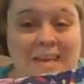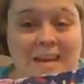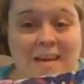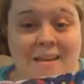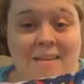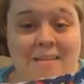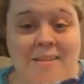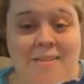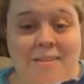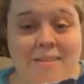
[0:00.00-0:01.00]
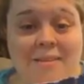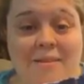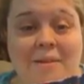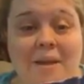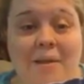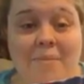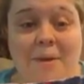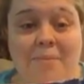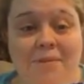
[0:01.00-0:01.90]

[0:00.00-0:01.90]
uh, coming up